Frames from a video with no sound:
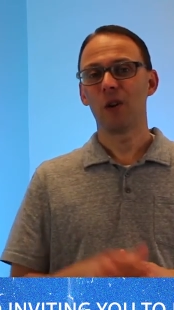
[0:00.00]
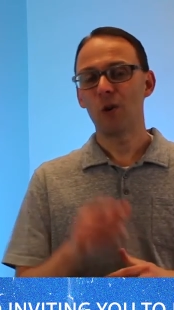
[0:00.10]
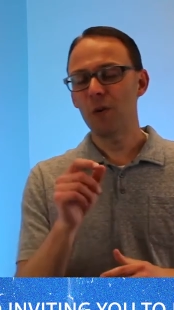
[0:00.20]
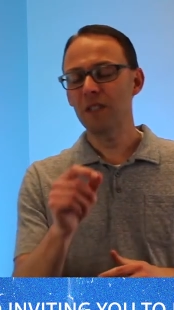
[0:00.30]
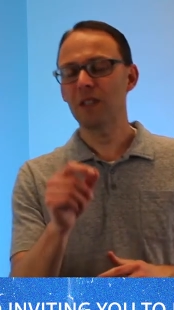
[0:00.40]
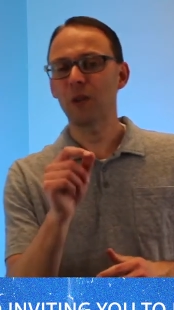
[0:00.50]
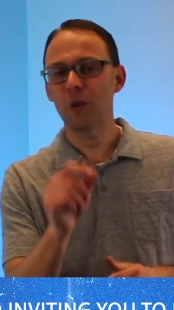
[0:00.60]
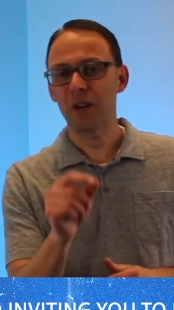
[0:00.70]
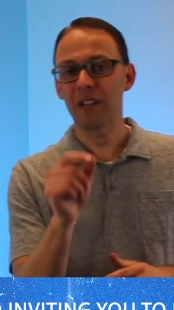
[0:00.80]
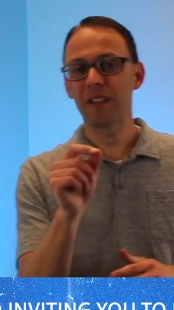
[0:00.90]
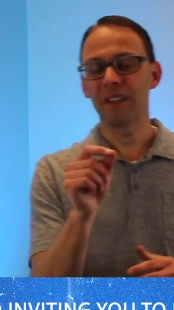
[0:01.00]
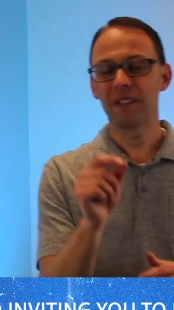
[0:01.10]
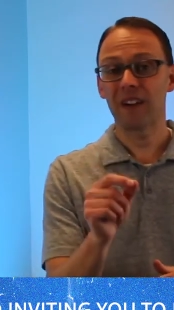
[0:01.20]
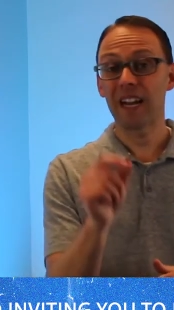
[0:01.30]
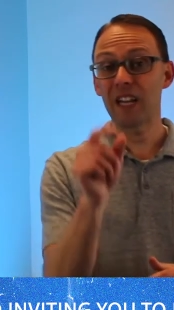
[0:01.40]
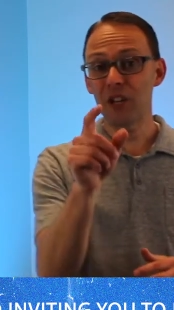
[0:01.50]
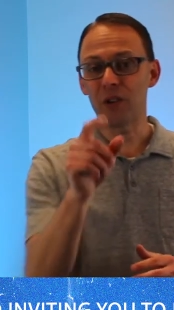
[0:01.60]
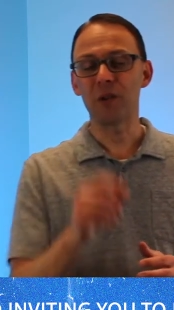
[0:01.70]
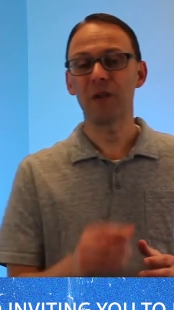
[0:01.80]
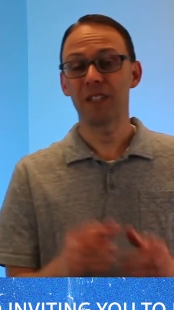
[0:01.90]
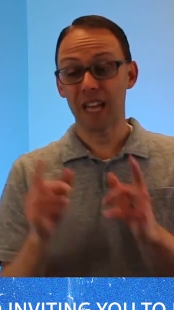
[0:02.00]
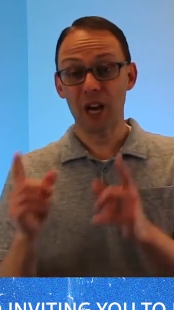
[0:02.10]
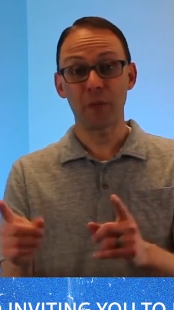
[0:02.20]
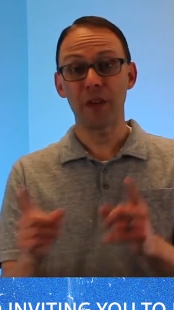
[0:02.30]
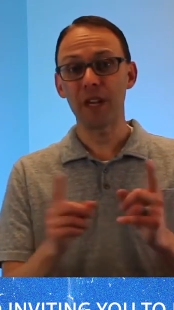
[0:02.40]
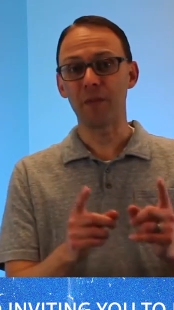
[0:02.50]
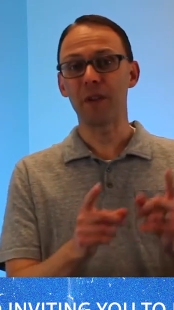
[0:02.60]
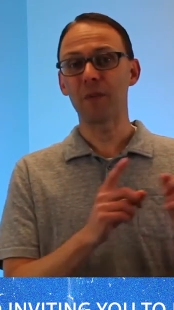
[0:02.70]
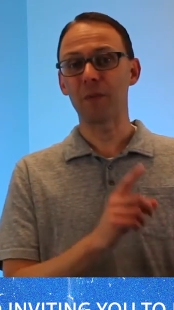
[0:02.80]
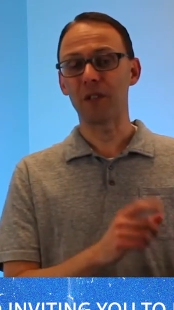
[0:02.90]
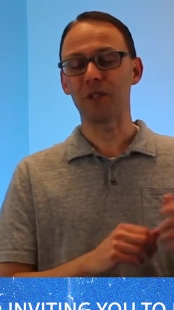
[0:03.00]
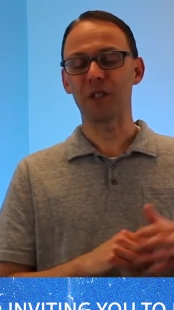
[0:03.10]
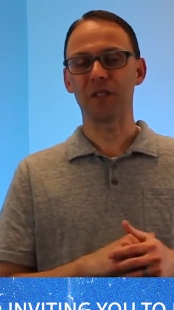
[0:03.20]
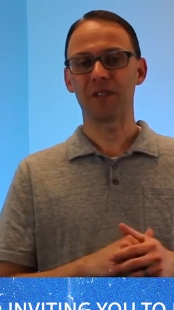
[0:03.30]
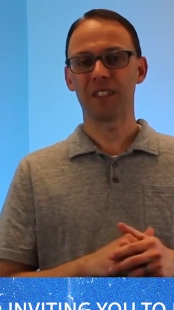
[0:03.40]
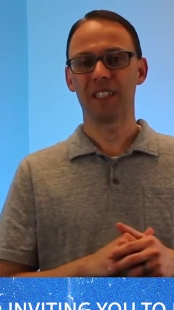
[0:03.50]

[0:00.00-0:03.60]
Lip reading: Who is the Lord inviting you to help him preserve?